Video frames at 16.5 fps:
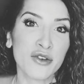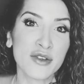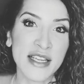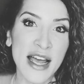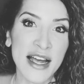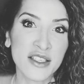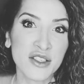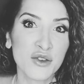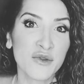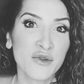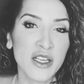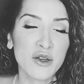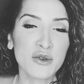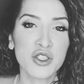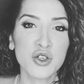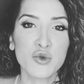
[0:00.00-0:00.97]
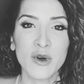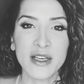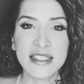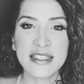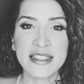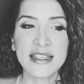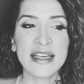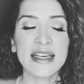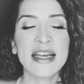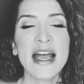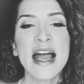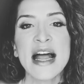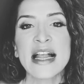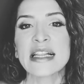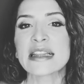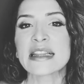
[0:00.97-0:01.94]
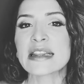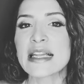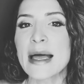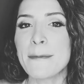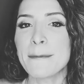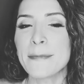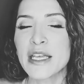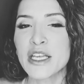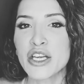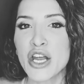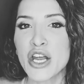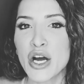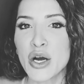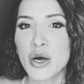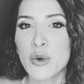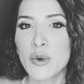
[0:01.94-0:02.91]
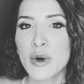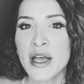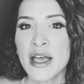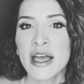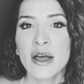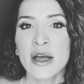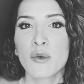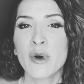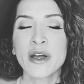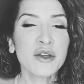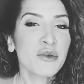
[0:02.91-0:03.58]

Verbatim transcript: She giggled. She doesn't want a tattoo, and that's totally fine.